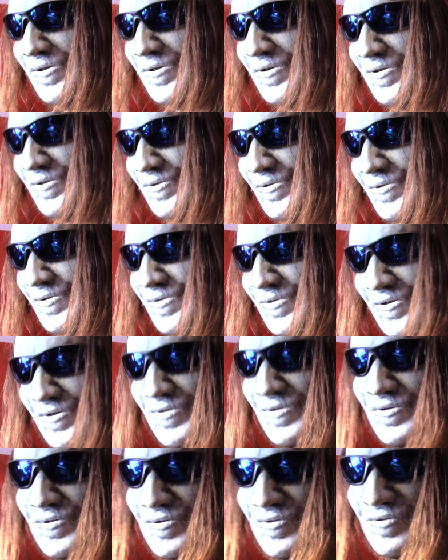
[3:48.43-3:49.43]
that
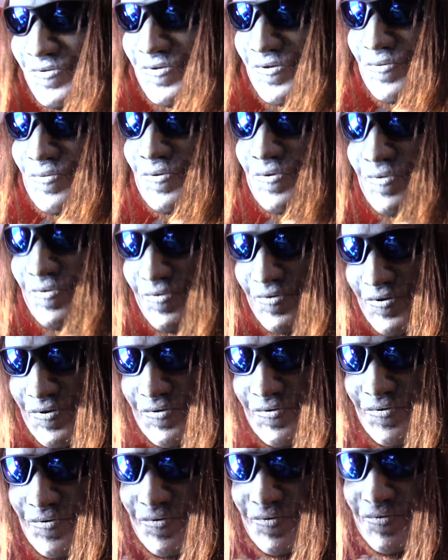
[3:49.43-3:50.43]
character's name is
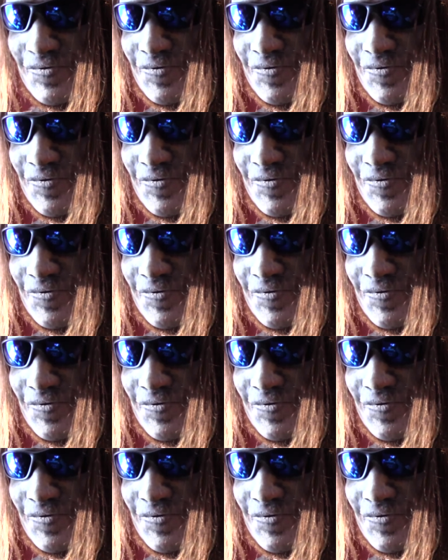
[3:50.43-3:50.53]
Francis.